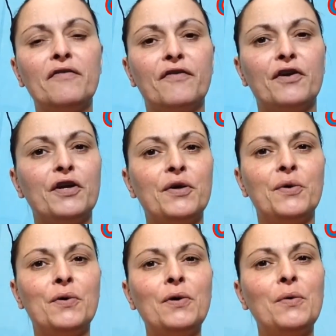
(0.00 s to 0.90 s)
If you're
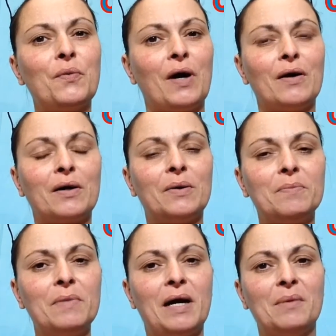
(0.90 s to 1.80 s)
new,
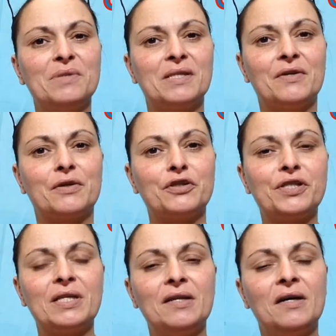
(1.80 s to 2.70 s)
welcome. I'm Sara
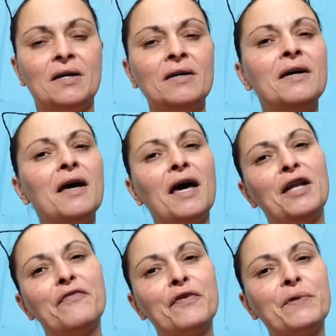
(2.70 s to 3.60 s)
Cristina,
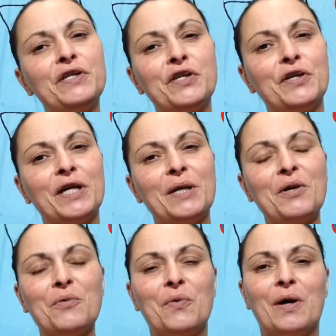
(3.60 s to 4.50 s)
and if you're returning,
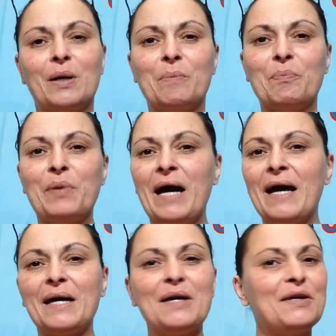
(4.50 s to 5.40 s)
welcome
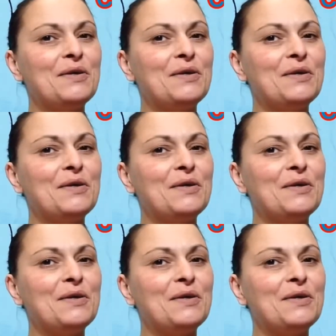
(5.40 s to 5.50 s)
back.